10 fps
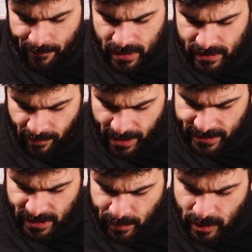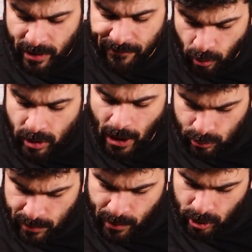I will divide this by
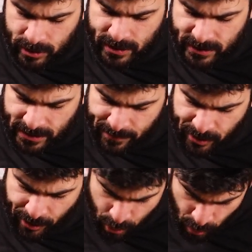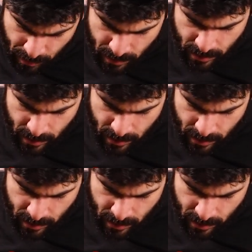24,000 because it's in centimeter cube.